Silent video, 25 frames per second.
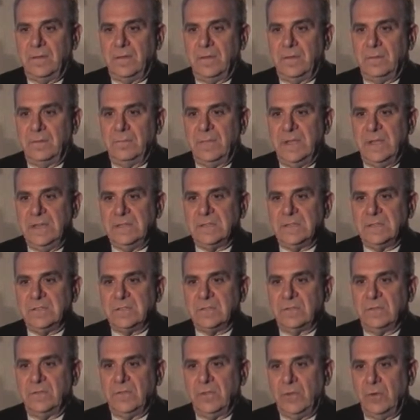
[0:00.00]
the
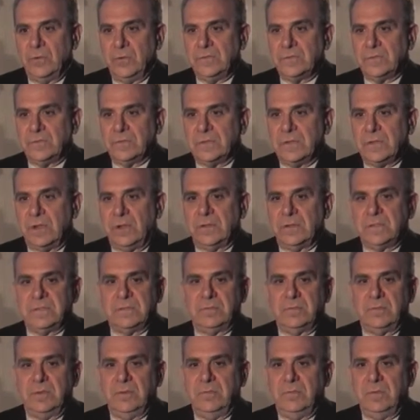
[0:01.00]
basis of those
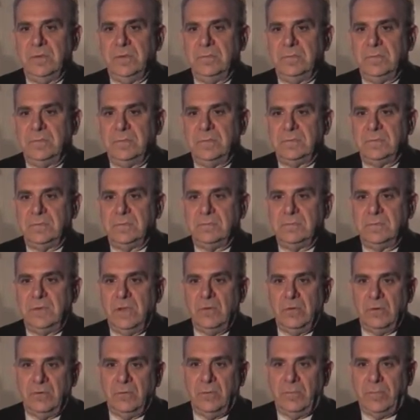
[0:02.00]
results, we would
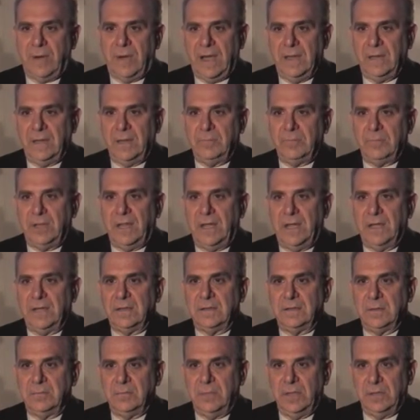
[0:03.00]
go to a pilot
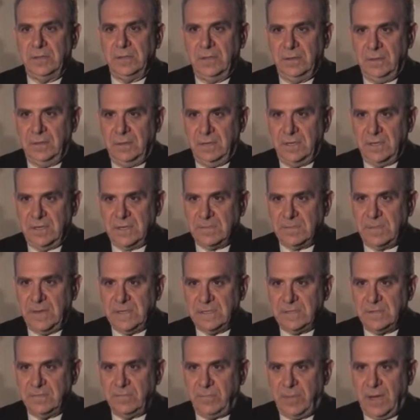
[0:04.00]
plant and build an
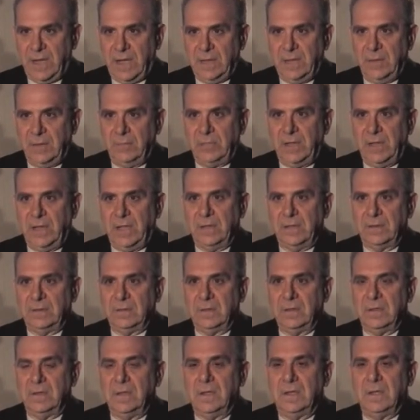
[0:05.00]
expensive pilot
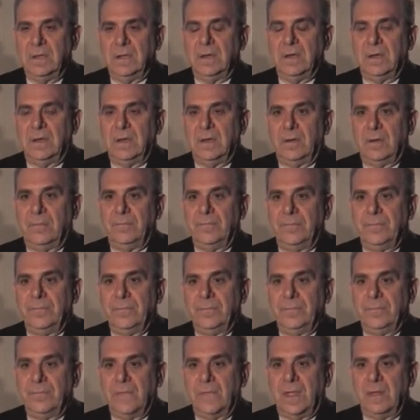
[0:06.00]
plant
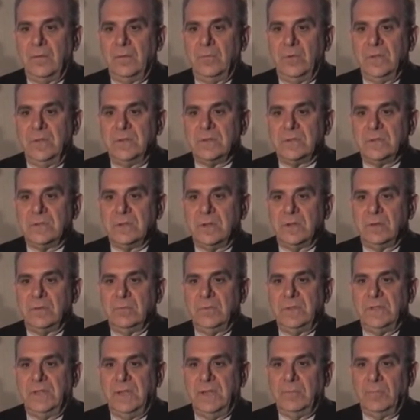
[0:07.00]
in which
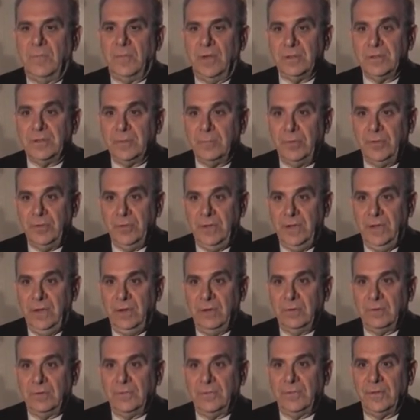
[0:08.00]
would take multiple
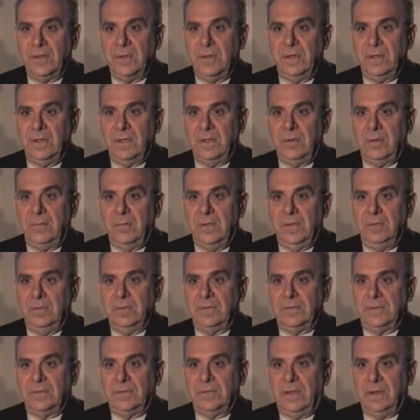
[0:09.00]
years, and we
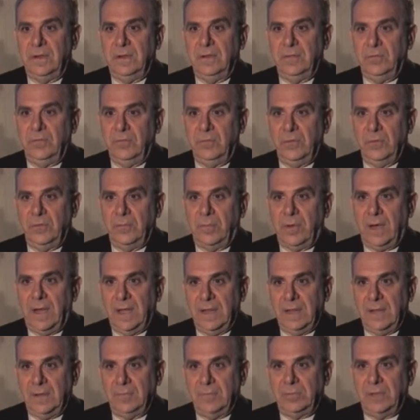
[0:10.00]
would study through the
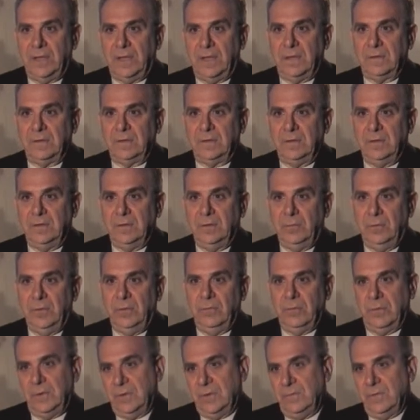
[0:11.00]
pilot plant until
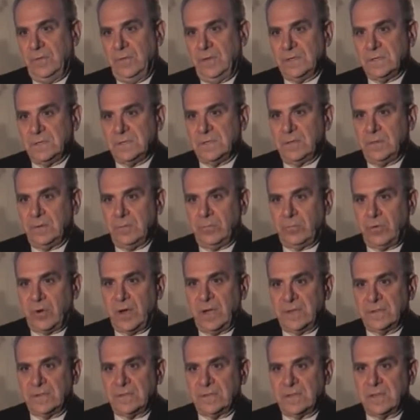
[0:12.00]
we were convinced of the
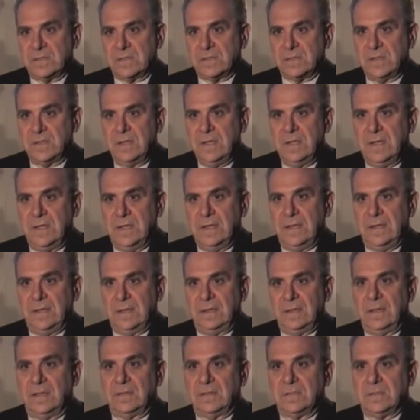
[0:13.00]
process,
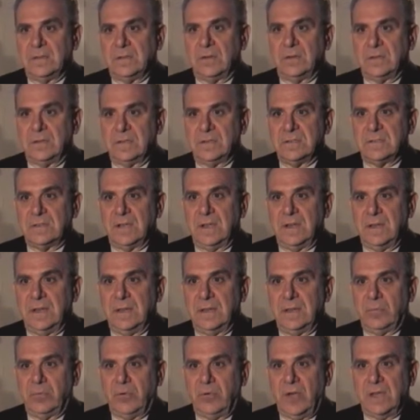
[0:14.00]
and then start
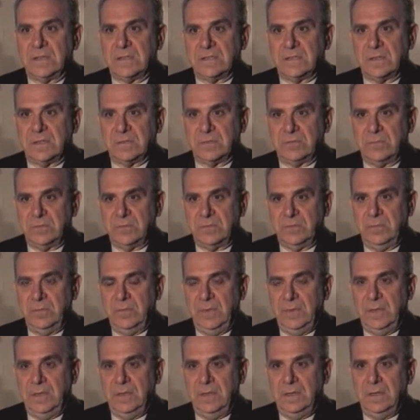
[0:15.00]
designing the process, which
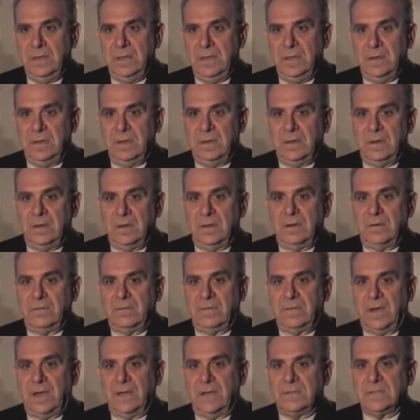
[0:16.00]
would be a
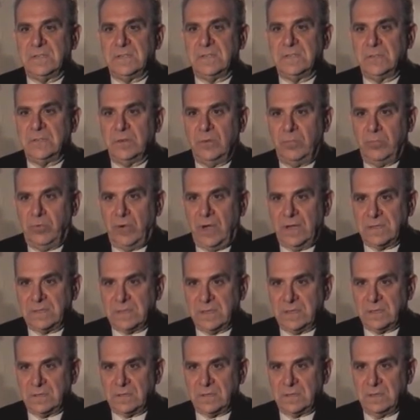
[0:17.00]
5-6 year
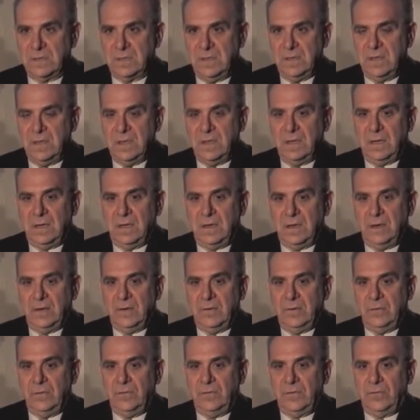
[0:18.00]
process.
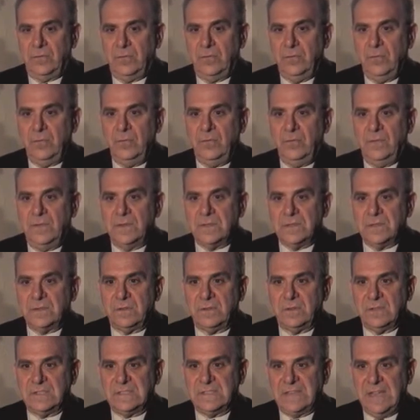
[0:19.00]
Through
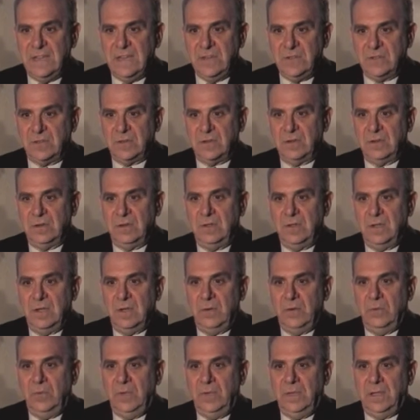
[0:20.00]
visualization,
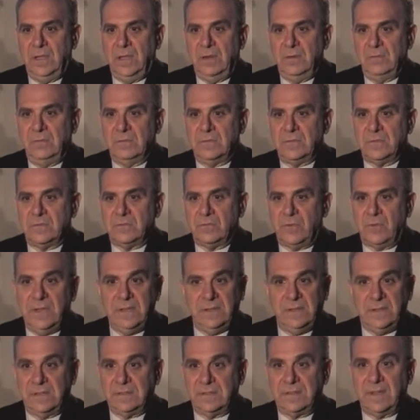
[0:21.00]
we can
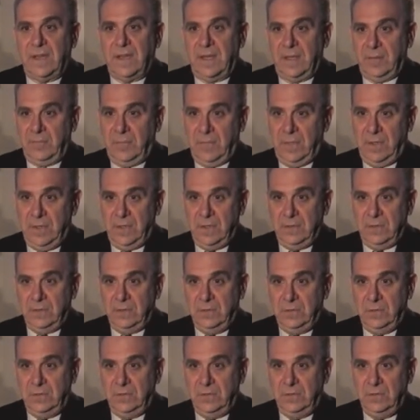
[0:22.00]
shrink the time
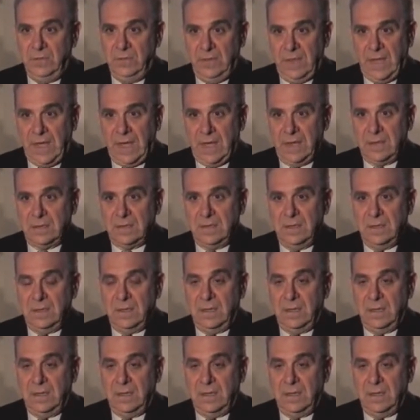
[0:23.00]
to do that